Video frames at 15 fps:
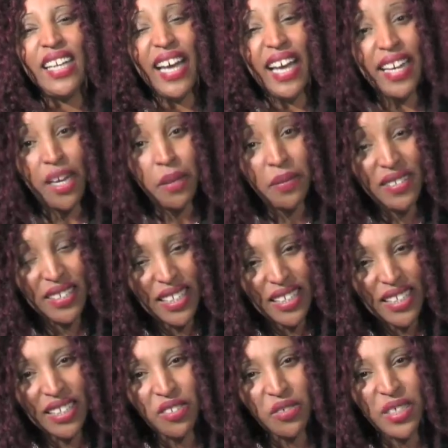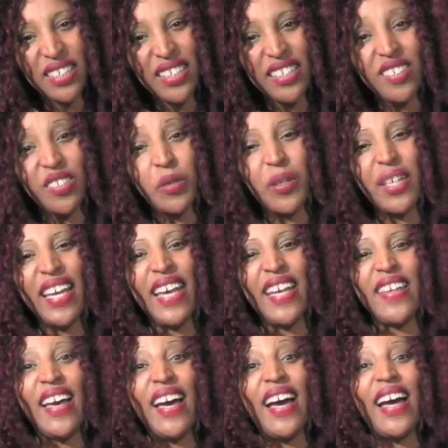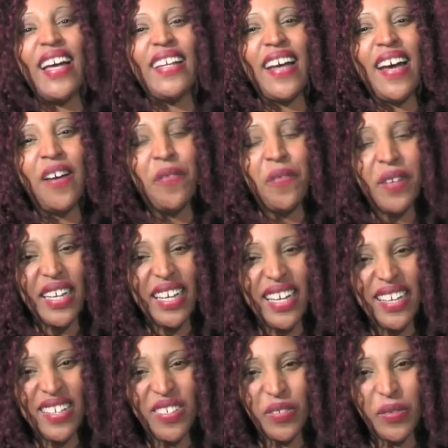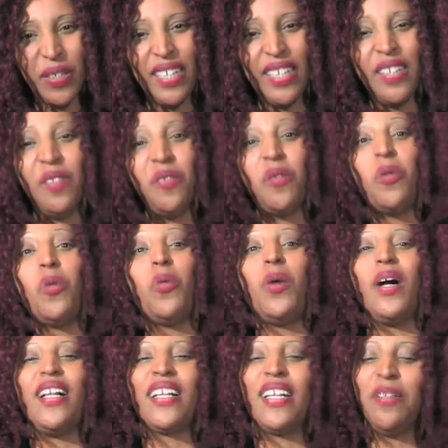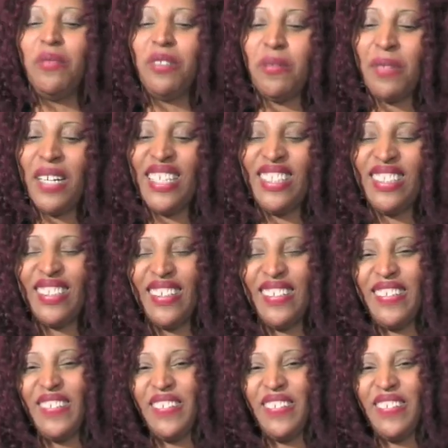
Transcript: and I'm sending greetings to Kenya and Africa as well. Welcome to my show.